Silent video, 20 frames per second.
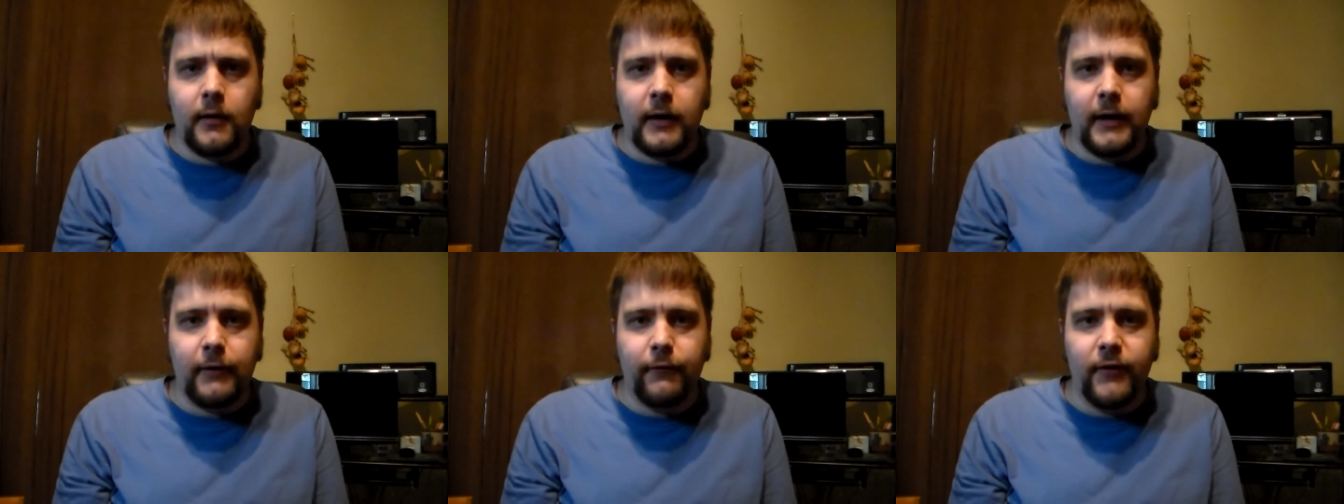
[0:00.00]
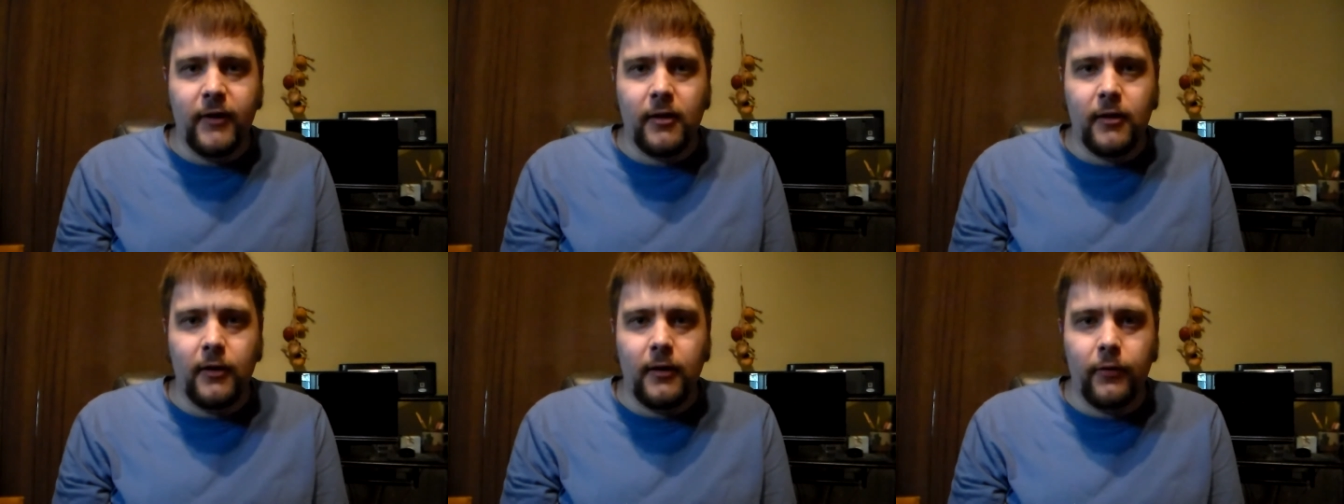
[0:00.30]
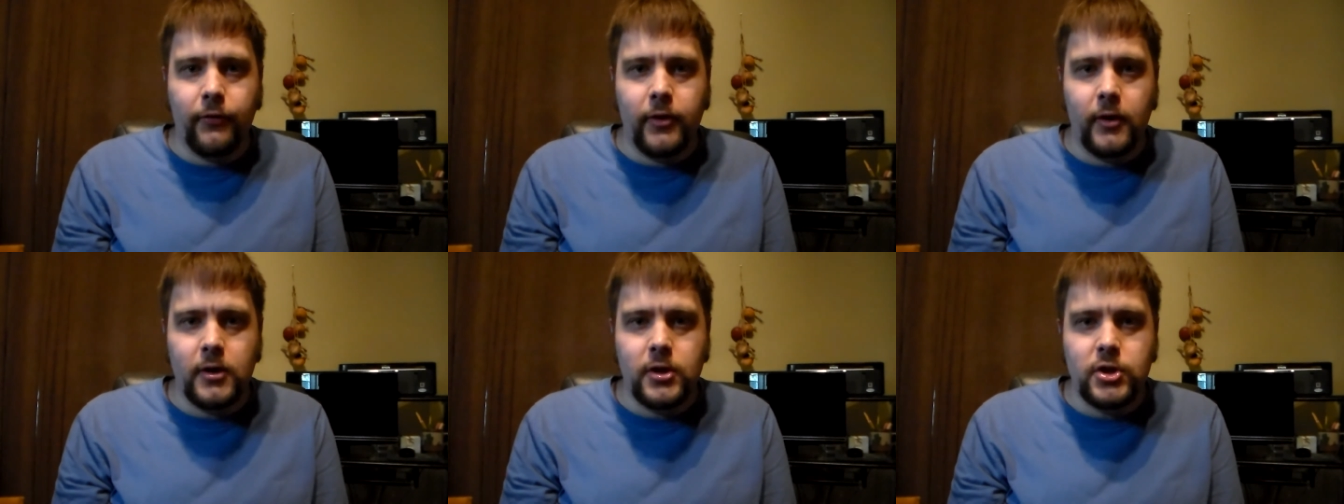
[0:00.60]
I
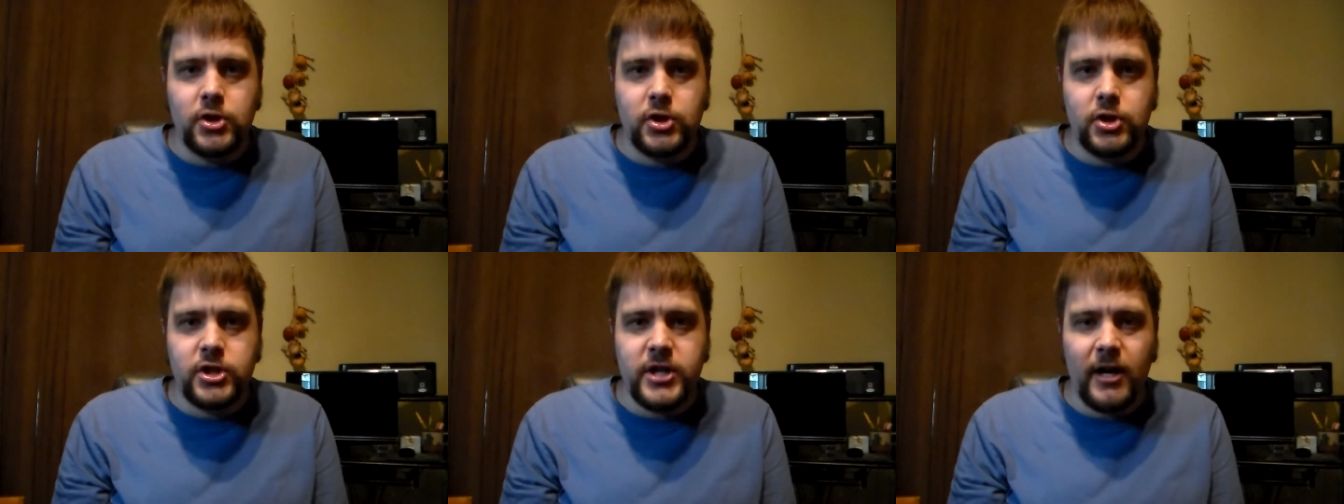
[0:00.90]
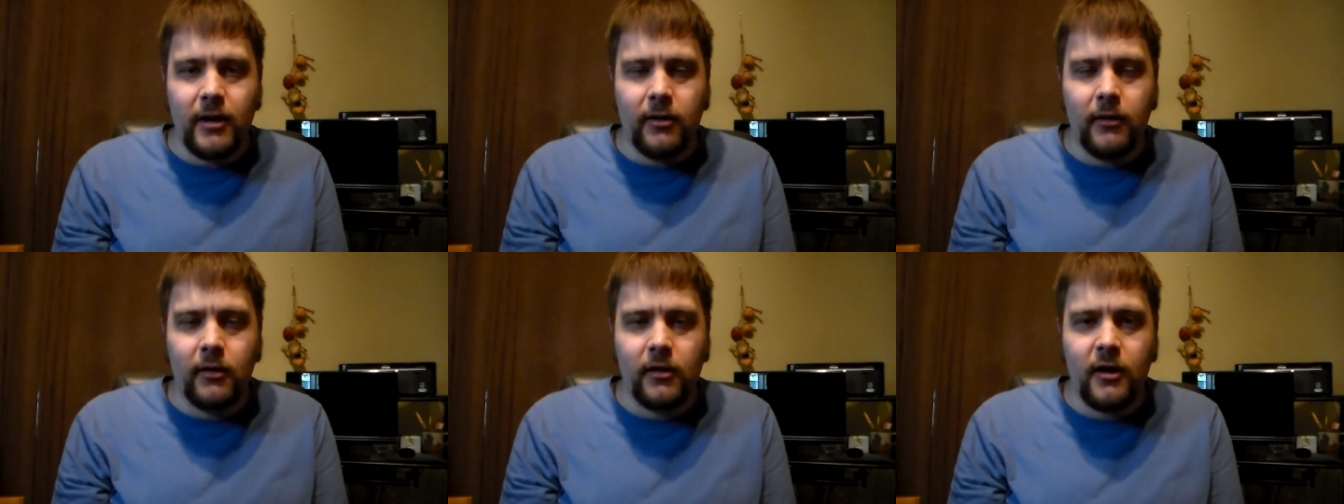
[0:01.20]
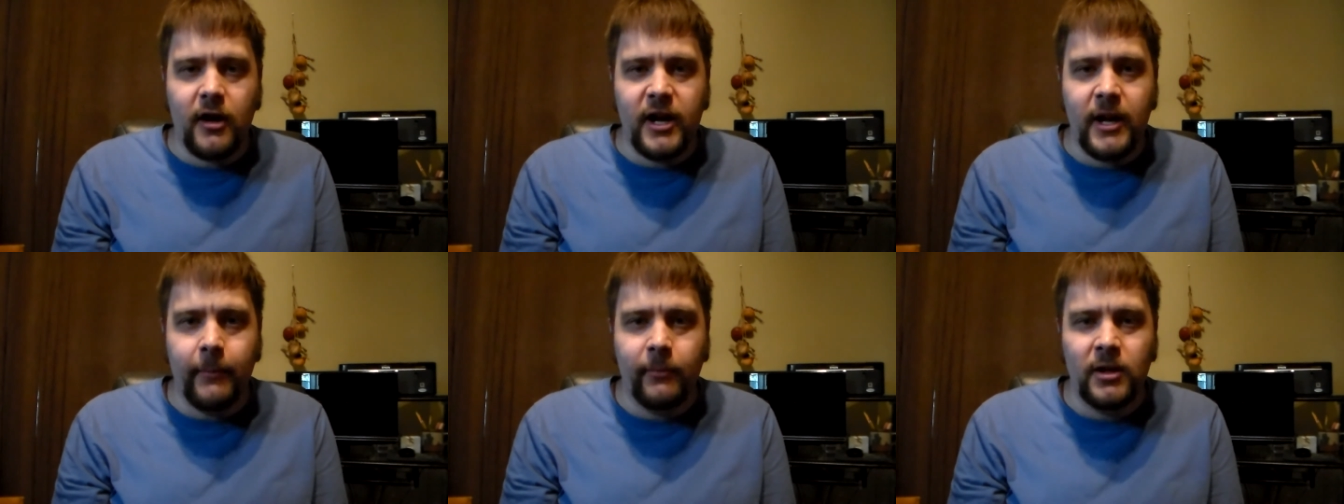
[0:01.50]
visited the
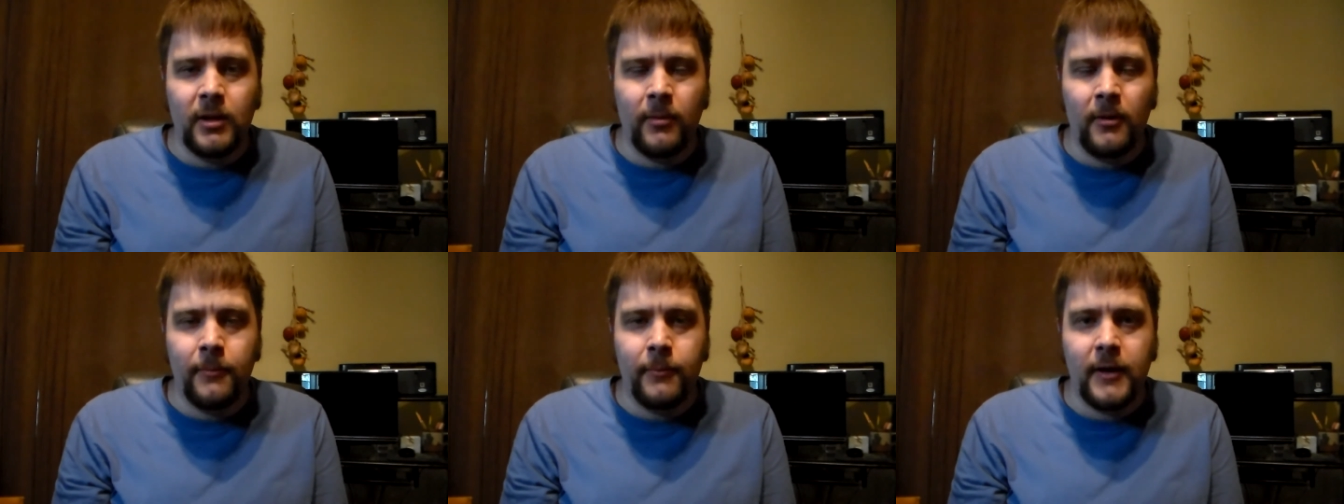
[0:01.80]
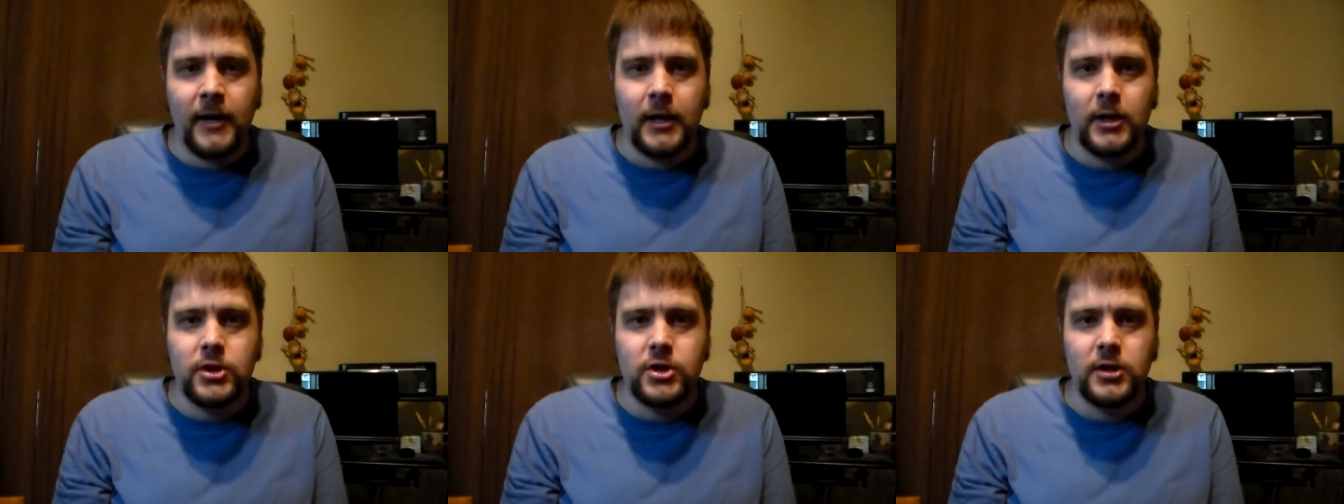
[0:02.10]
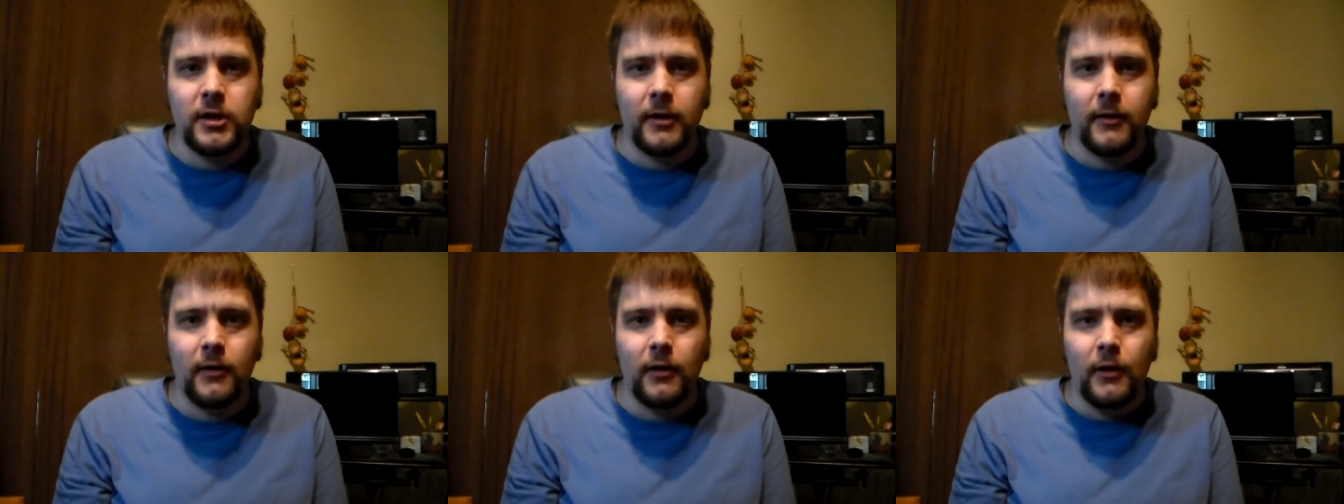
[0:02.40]
Genisys IMDb
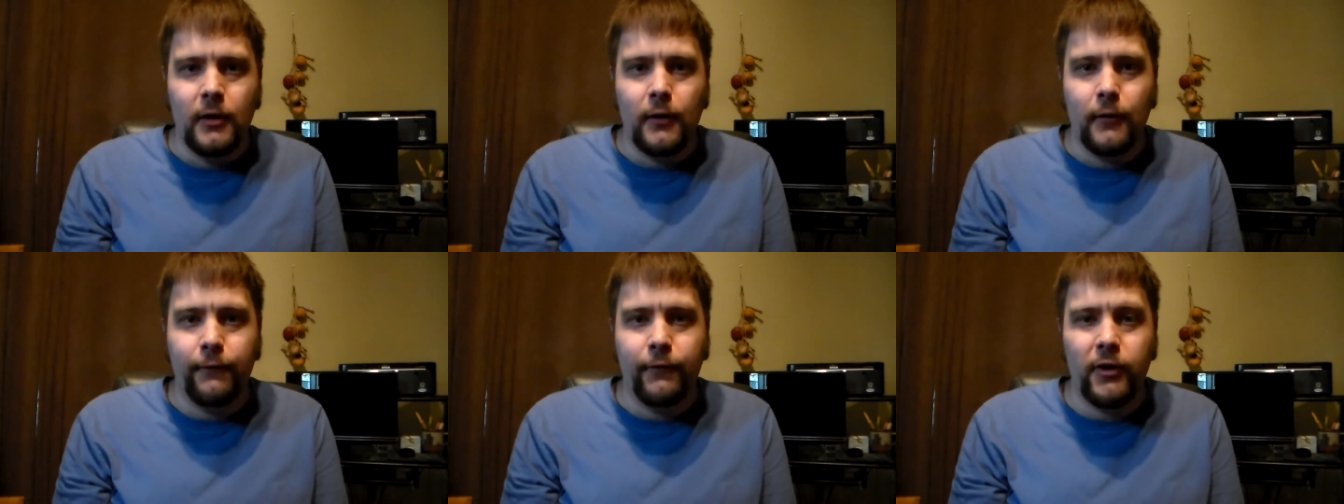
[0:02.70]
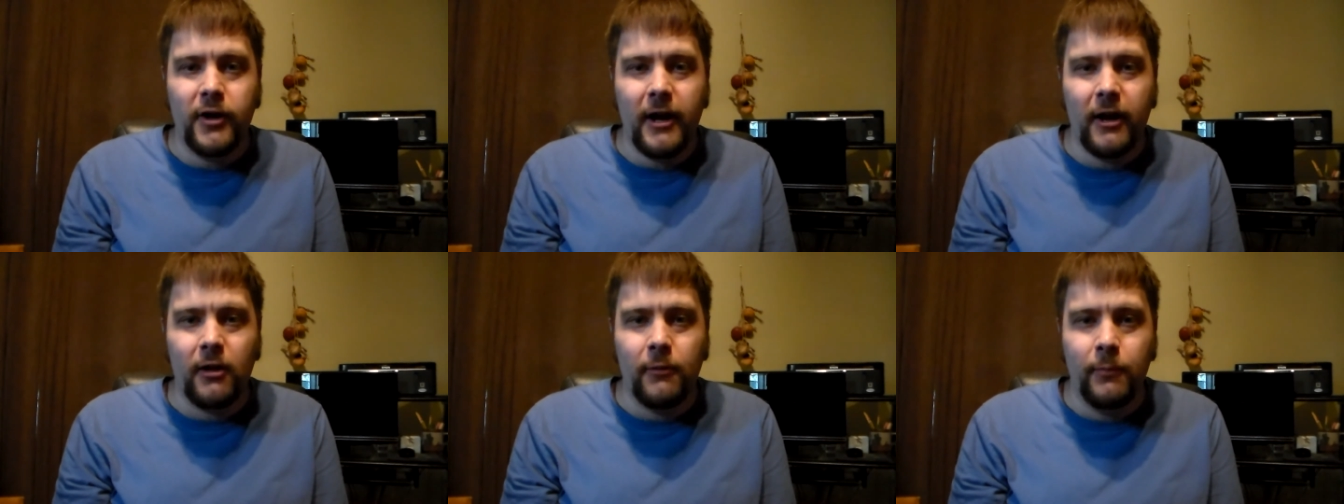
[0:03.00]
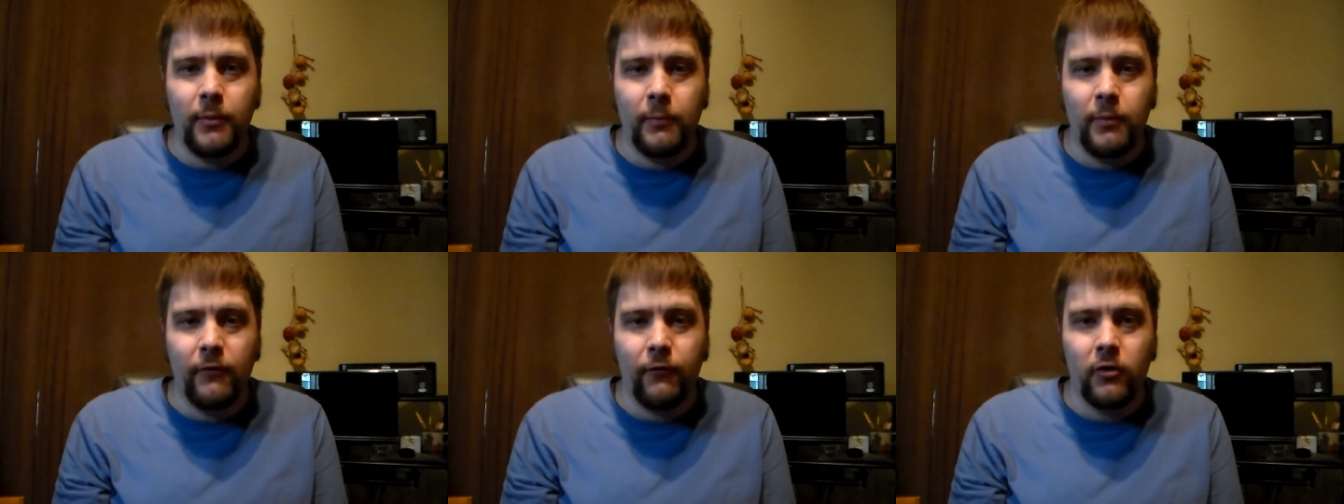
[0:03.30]
page uh, a few
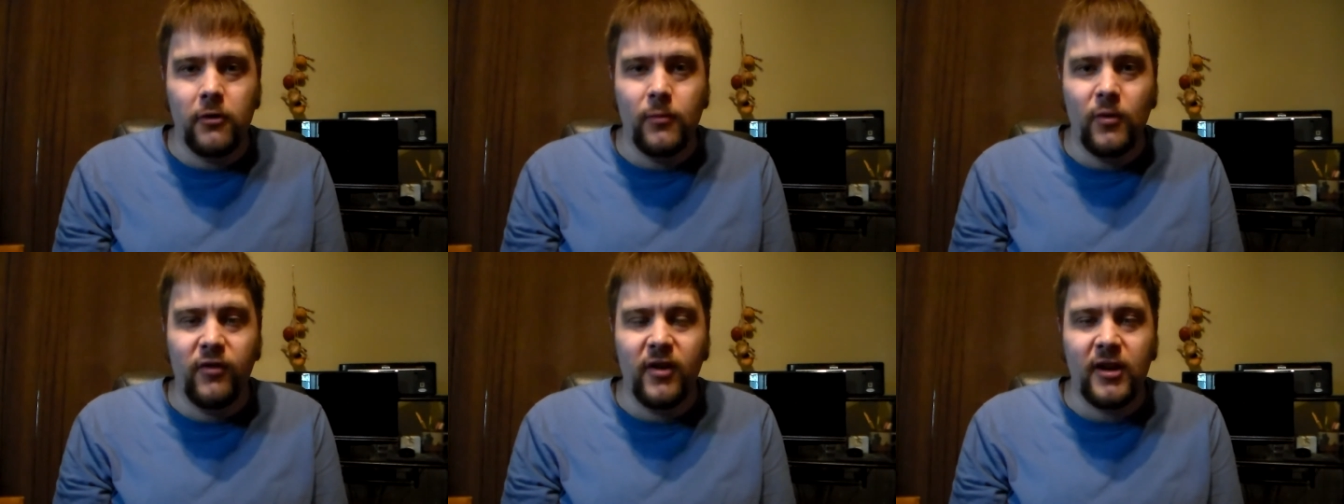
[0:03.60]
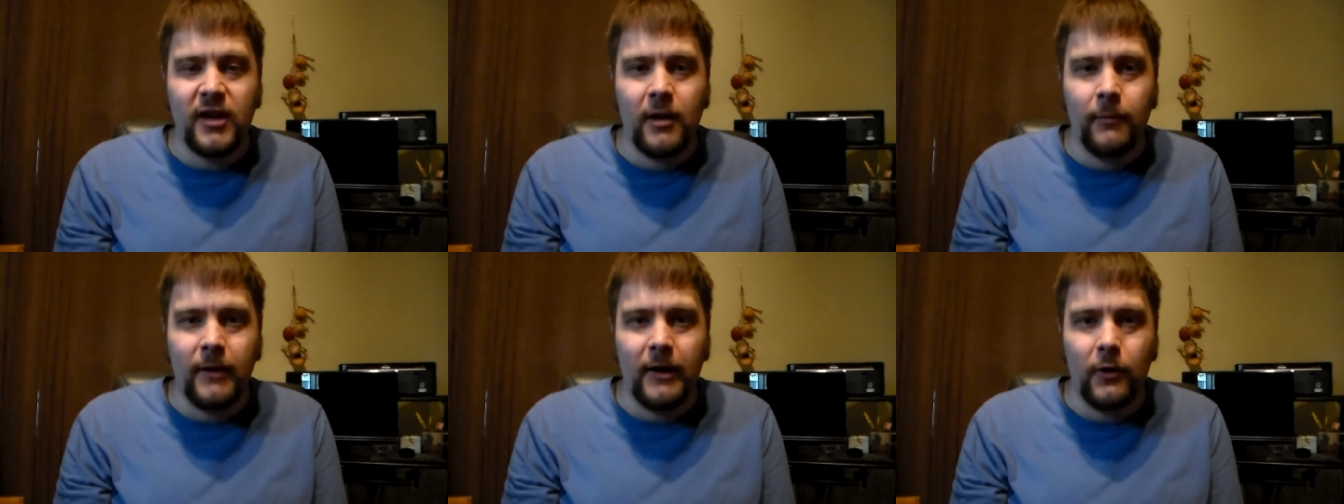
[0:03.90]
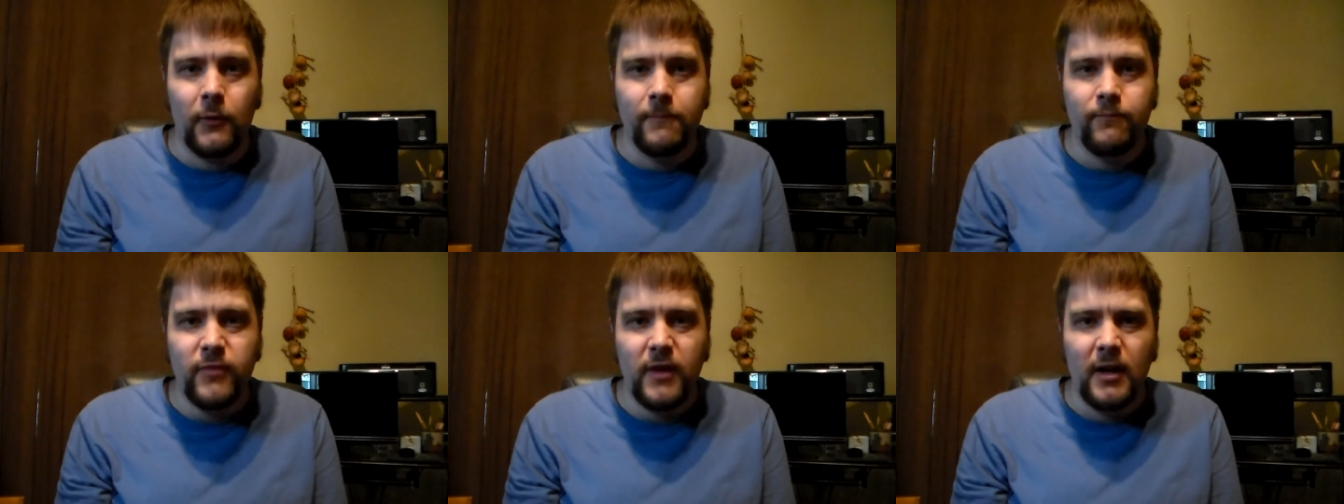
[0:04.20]
days before the movie came
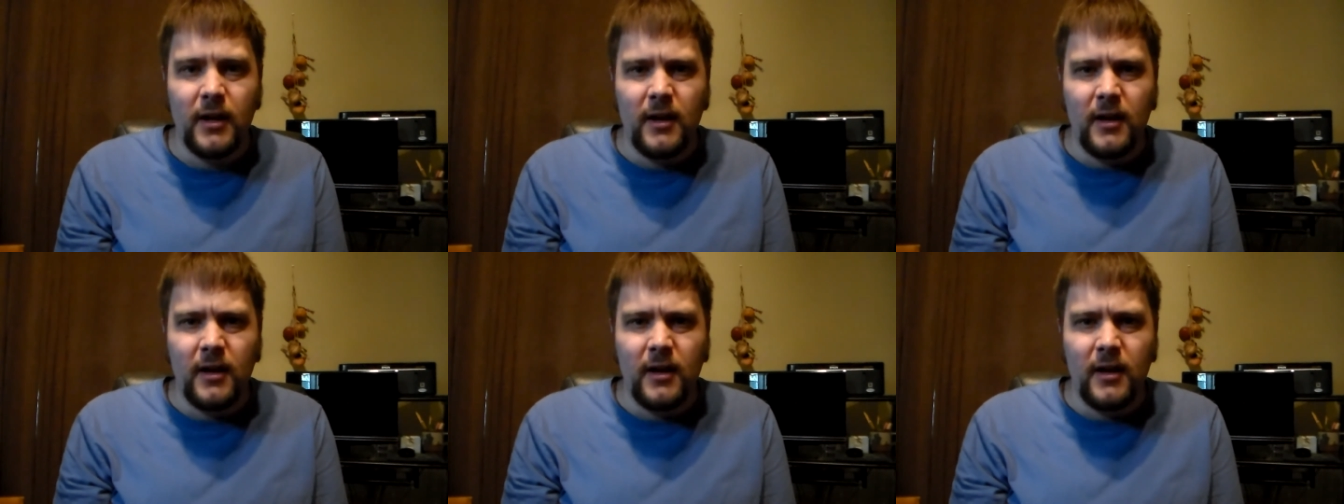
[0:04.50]
out.